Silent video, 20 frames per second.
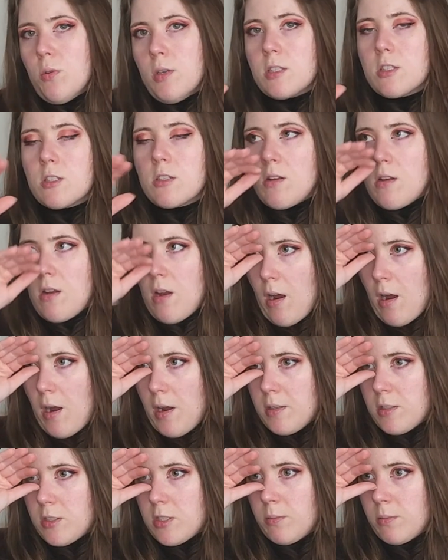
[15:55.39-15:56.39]
It's
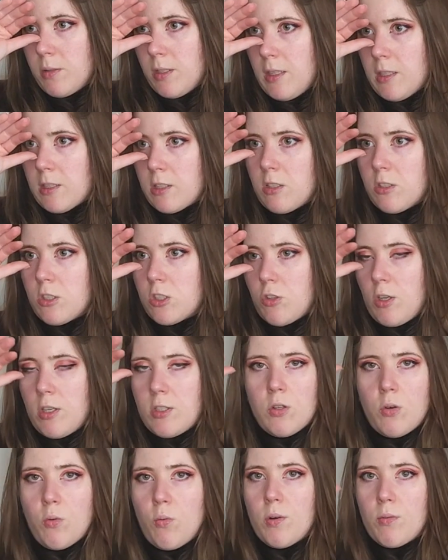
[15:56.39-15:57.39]
not something that's
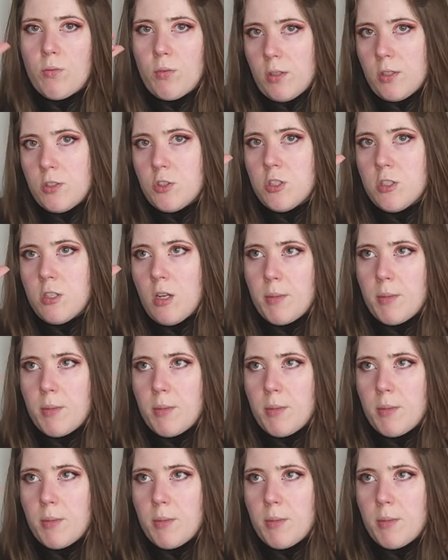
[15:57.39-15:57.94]
constrained to one religion.